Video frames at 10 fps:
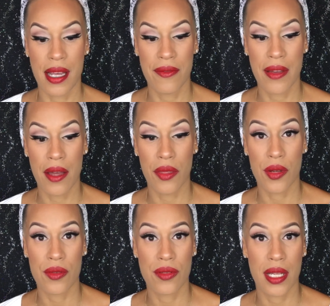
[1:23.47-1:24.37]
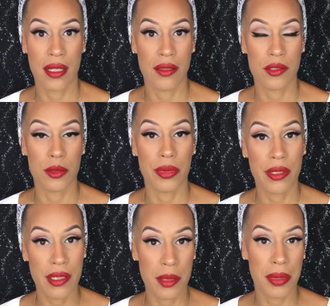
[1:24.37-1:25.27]
I found those at a local
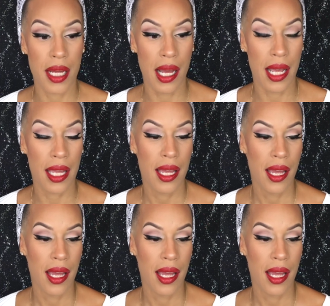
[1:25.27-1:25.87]
beauty supply,